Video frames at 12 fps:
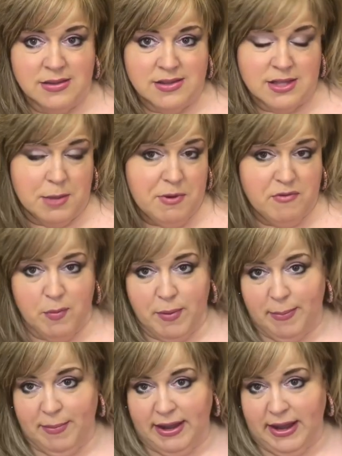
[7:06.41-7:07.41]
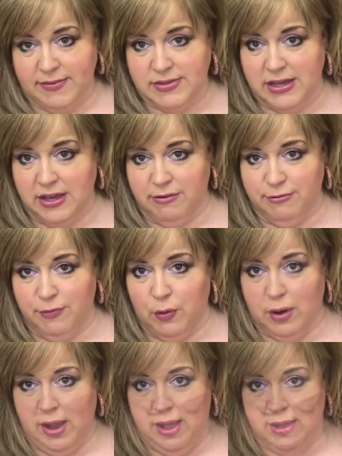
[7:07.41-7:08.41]
some of them I might have to get a
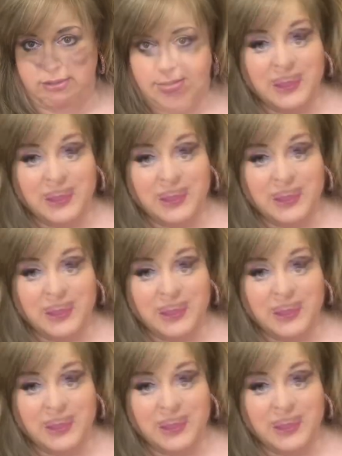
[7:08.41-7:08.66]
4X.